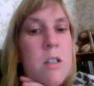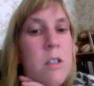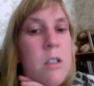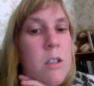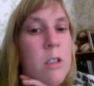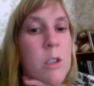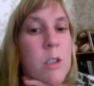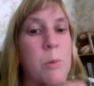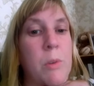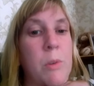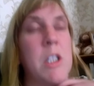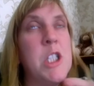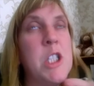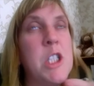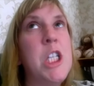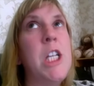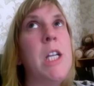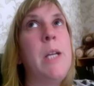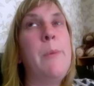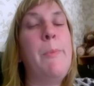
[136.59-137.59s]
Because with the
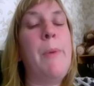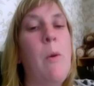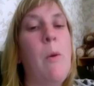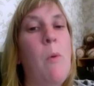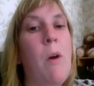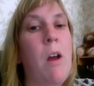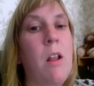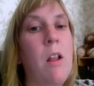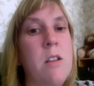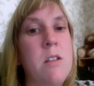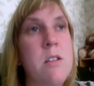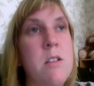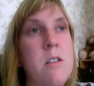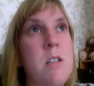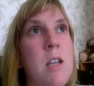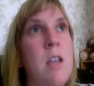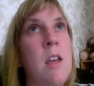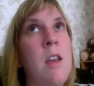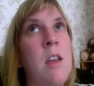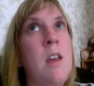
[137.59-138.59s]
cheapy ones,
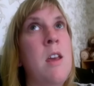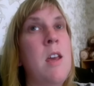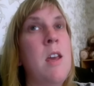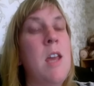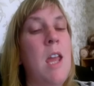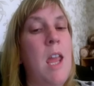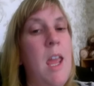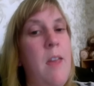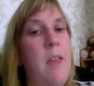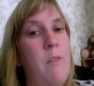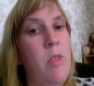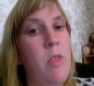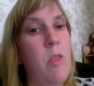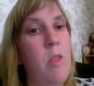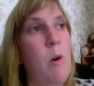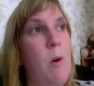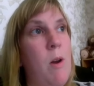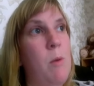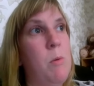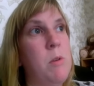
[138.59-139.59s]
even
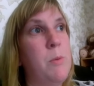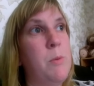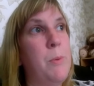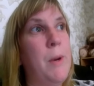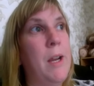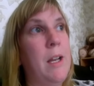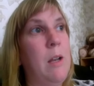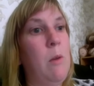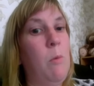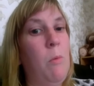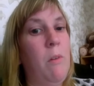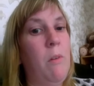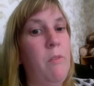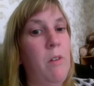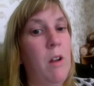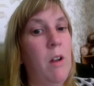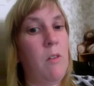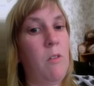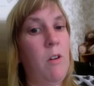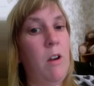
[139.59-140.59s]
though I was pregnant with
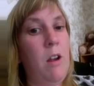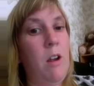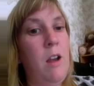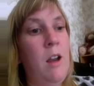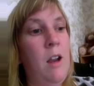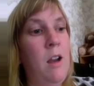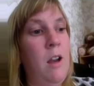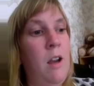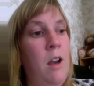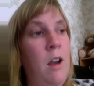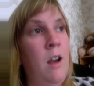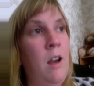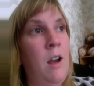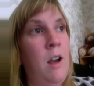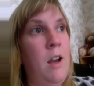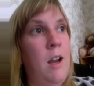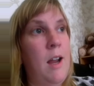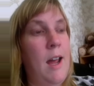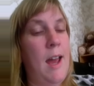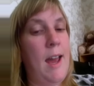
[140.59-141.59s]
Lauren,
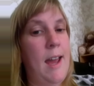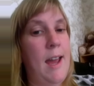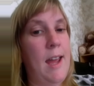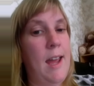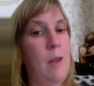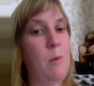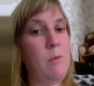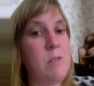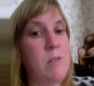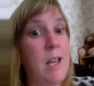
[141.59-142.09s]
I was